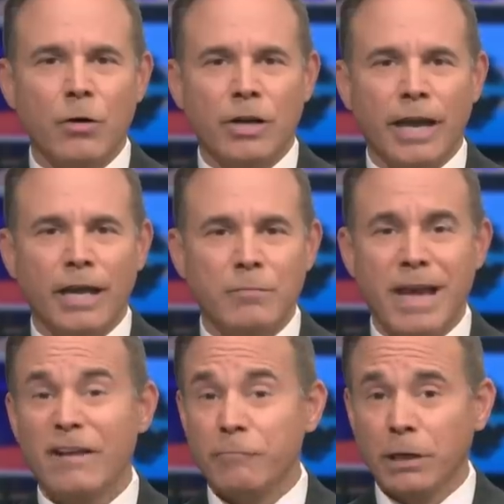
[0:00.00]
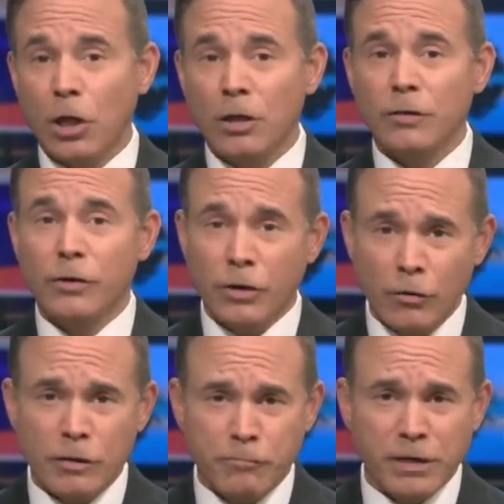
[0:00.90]
cocaine may have belonged to the
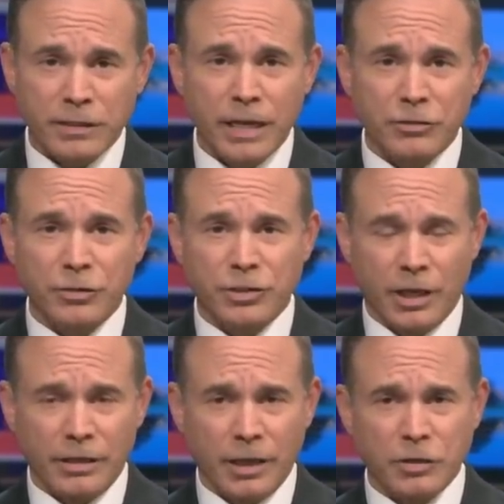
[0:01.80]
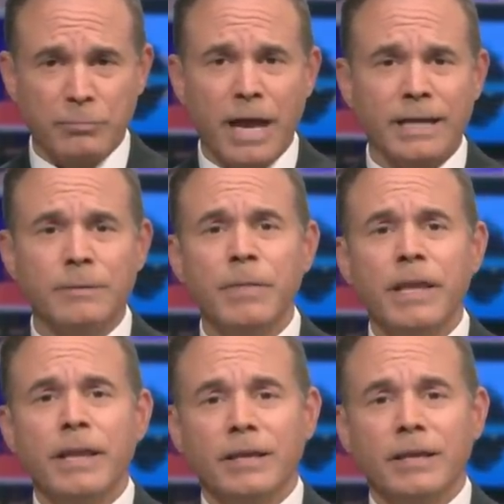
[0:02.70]
current presidential son, Hunter Biden,